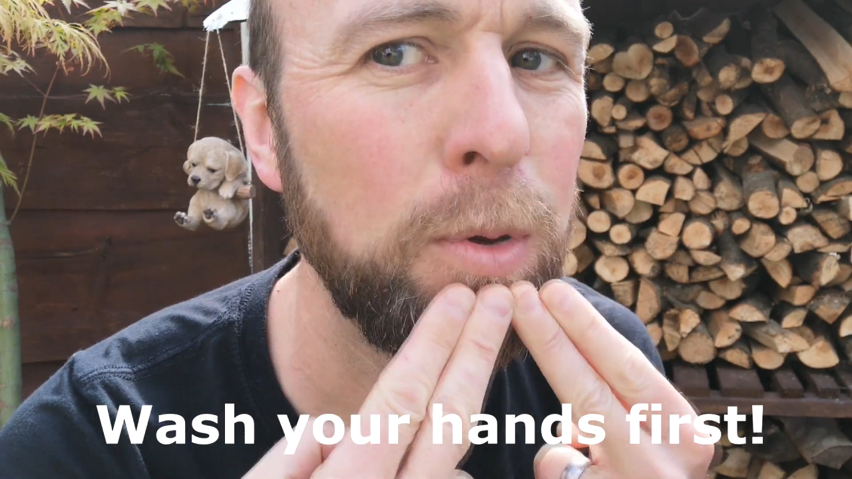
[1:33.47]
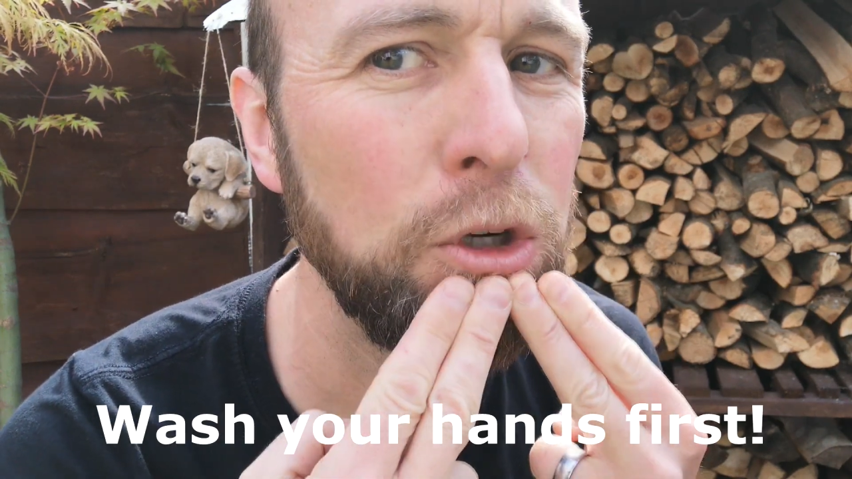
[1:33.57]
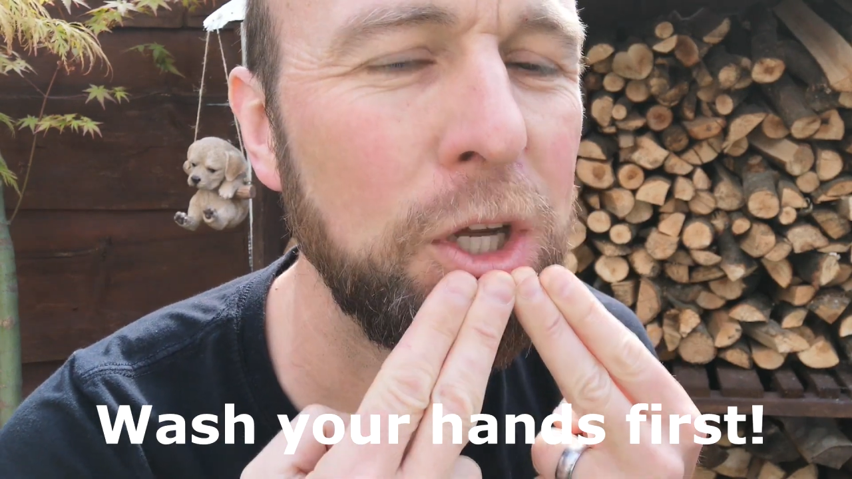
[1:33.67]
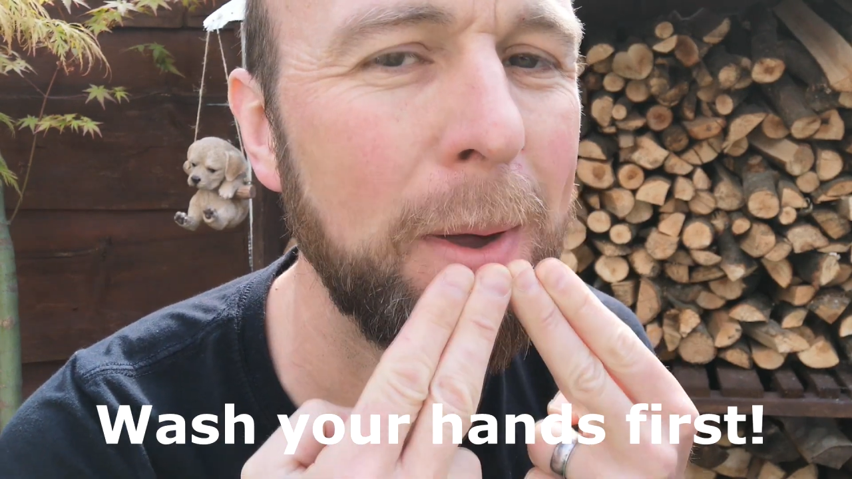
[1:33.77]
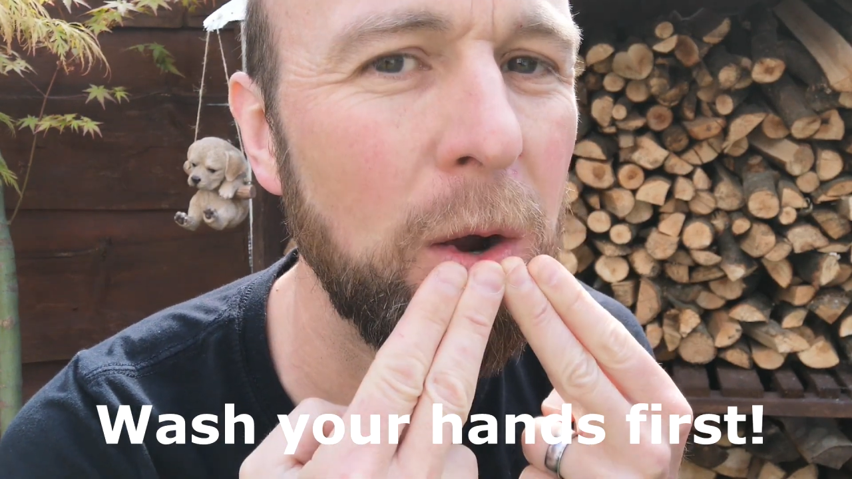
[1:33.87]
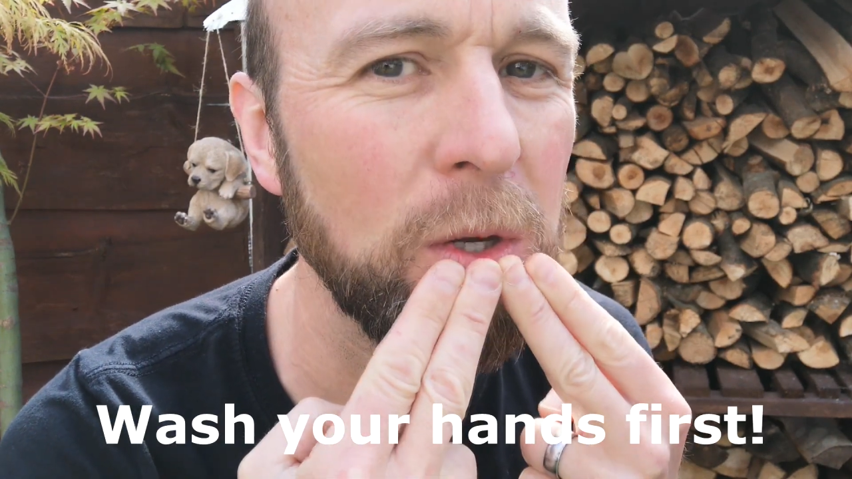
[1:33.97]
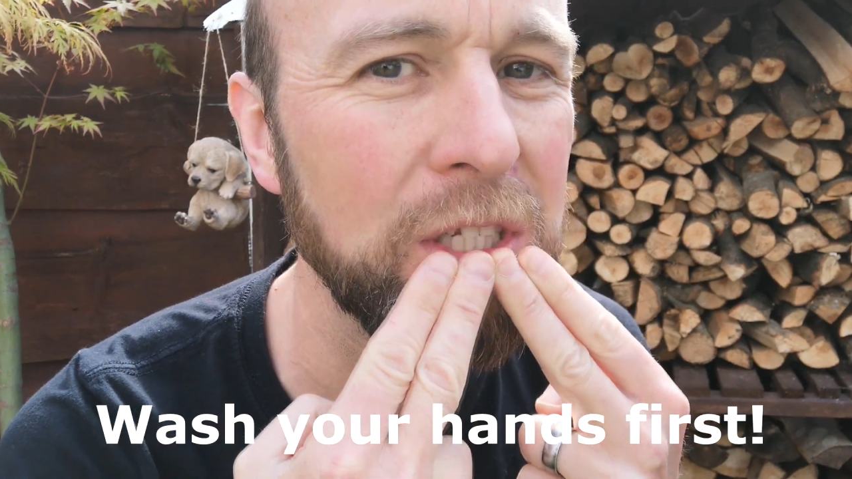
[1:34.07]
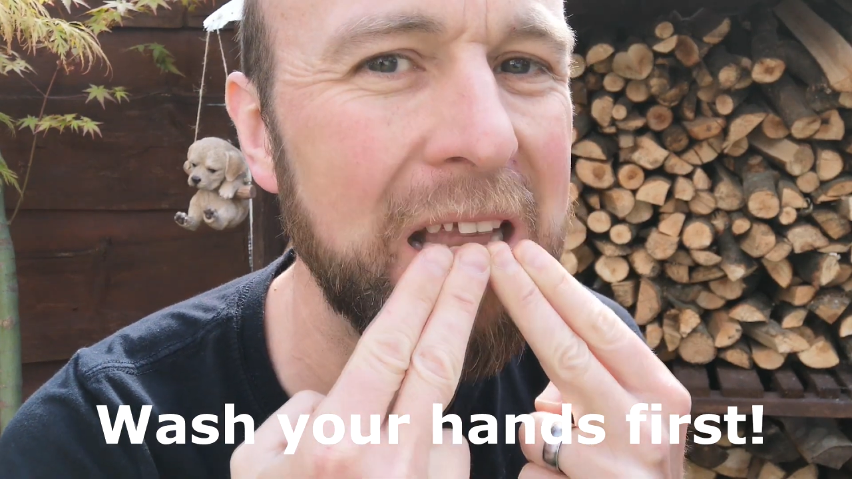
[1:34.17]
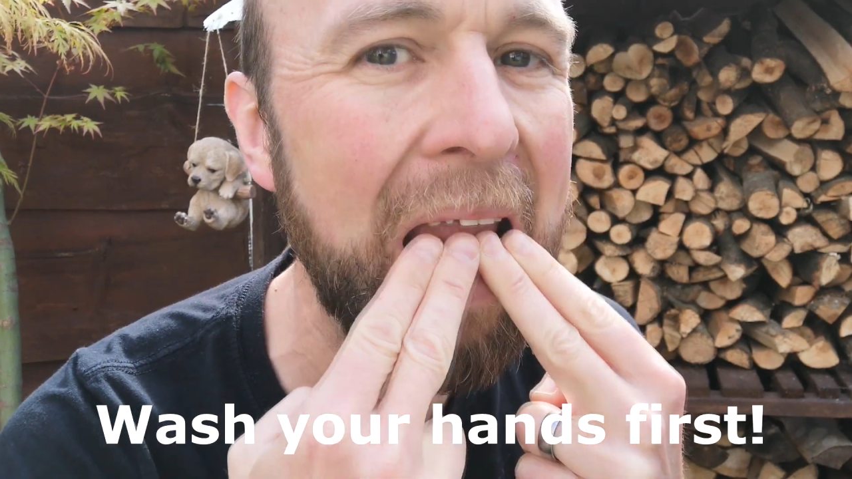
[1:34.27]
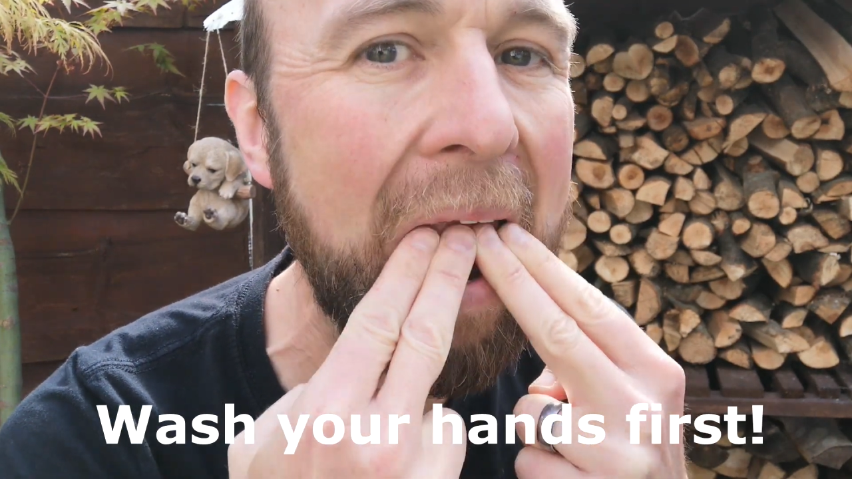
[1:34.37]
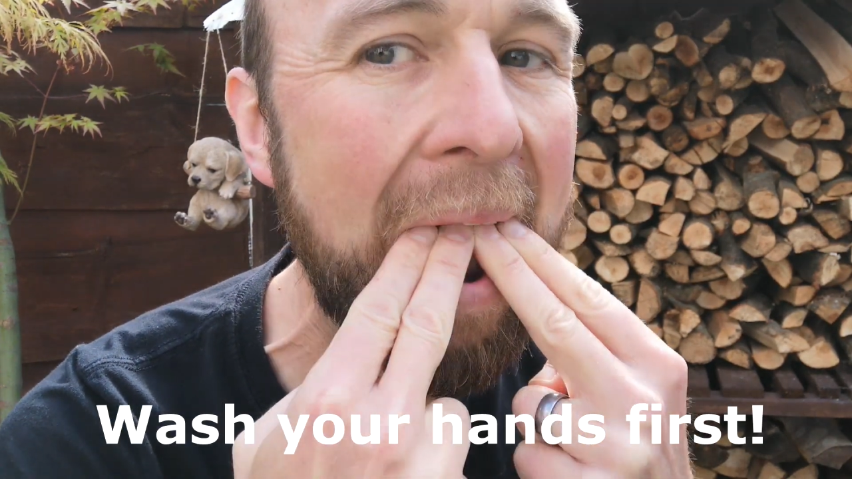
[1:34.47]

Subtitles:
push it backwards.